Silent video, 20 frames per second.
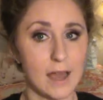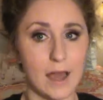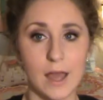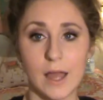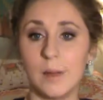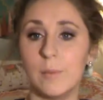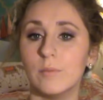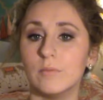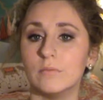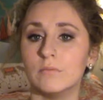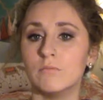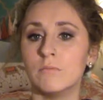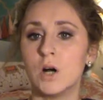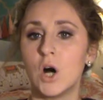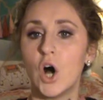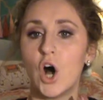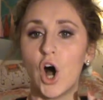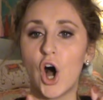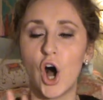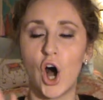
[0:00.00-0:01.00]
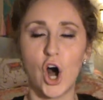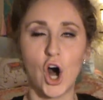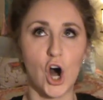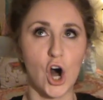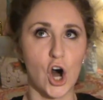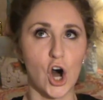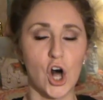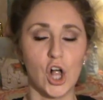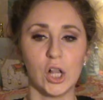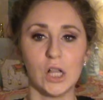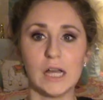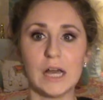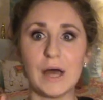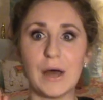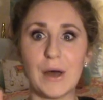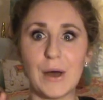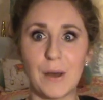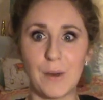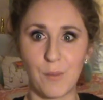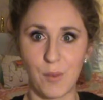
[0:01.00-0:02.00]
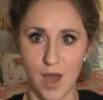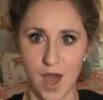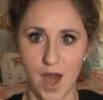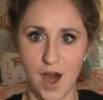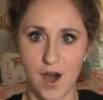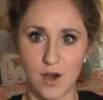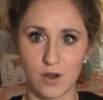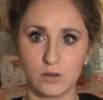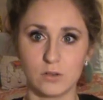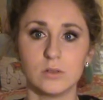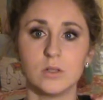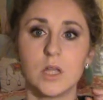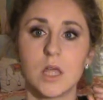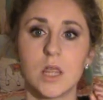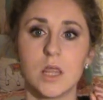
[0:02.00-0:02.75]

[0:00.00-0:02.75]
I'm all about